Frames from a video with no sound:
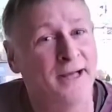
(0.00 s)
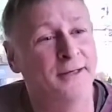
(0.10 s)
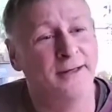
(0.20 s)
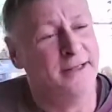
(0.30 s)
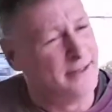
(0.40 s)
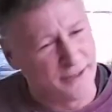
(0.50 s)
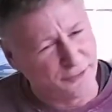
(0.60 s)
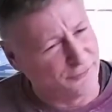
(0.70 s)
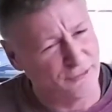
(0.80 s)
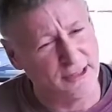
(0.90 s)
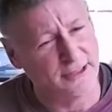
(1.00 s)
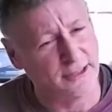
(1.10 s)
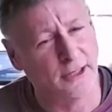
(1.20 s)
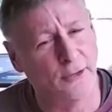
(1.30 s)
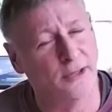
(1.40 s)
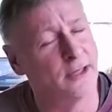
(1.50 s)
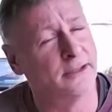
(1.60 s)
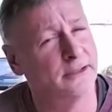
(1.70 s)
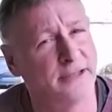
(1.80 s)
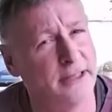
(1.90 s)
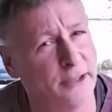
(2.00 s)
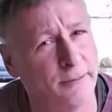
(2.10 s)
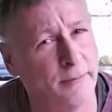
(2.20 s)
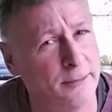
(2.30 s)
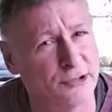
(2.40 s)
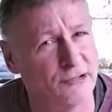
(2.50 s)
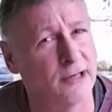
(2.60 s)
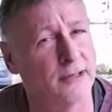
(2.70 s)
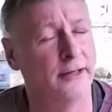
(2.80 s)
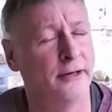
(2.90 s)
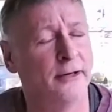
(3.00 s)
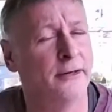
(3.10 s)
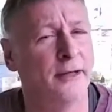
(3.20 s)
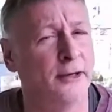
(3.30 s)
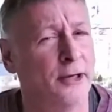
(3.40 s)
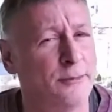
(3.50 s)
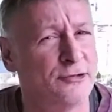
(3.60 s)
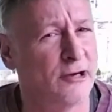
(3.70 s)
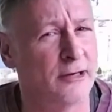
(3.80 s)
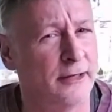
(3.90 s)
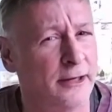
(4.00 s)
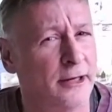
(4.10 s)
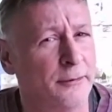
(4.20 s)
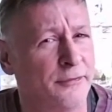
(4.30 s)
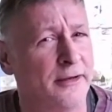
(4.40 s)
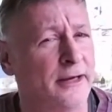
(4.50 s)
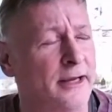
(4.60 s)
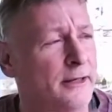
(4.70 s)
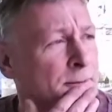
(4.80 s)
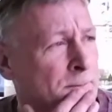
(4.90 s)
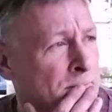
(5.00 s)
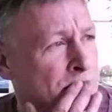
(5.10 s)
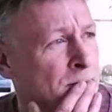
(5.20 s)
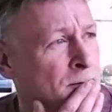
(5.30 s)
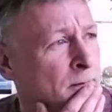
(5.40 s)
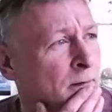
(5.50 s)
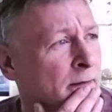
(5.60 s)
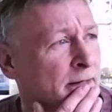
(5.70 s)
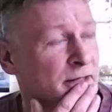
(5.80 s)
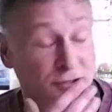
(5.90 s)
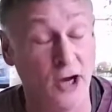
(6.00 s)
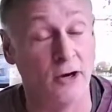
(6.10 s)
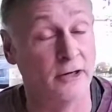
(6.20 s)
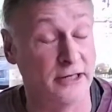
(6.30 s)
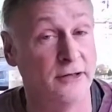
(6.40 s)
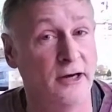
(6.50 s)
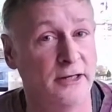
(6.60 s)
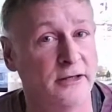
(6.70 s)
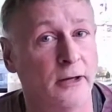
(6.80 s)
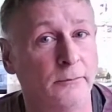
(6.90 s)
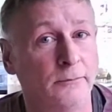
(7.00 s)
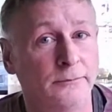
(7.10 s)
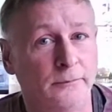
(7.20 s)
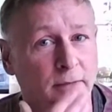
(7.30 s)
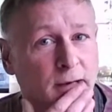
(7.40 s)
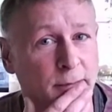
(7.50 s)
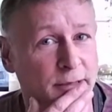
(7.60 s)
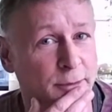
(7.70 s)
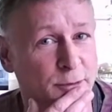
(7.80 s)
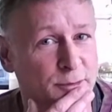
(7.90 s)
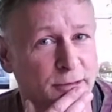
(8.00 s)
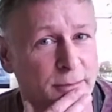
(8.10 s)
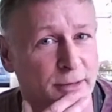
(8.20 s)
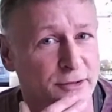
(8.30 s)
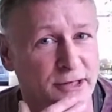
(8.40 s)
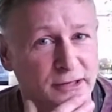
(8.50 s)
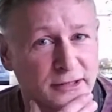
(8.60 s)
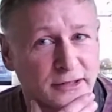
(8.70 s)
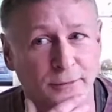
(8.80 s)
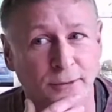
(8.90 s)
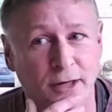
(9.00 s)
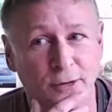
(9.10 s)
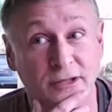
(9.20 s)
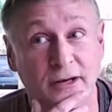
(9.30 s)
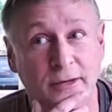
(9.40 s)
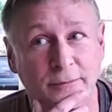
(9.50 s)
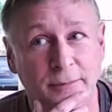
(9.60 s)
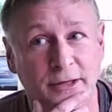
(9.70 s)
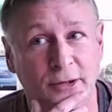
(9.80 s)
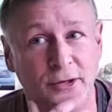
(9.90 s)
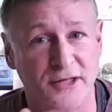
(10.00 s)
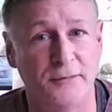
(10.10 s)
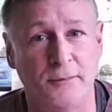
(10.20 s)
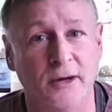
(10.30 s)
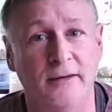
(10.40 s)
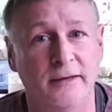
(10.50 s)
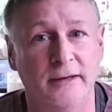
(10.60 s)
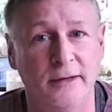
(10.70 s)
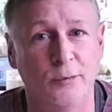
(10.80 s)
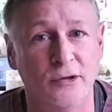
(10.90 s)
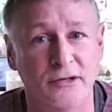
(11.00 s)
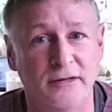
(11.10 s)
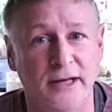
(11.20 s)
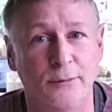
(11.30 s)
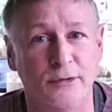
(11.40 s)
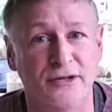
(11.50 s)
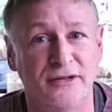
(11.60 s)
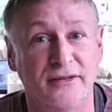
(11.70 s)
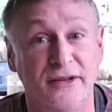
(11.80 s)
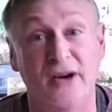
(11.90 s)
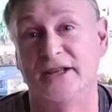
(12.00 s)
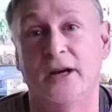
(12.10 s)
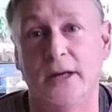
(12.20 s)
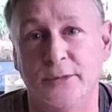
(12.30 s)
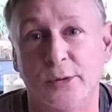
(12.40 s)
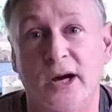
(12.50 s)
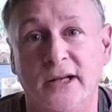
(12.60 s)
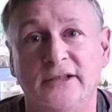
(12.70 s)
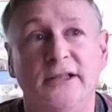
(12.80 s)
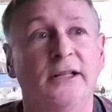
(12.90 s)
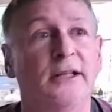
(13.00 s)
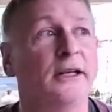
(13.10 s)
And it's freezing cold. I could see that Mum's struggling and I'm struggling, and I'm thinking, it's dark, it's night time. I mean, it was pretty much night time the whole time, to be honest, but it was night time to us.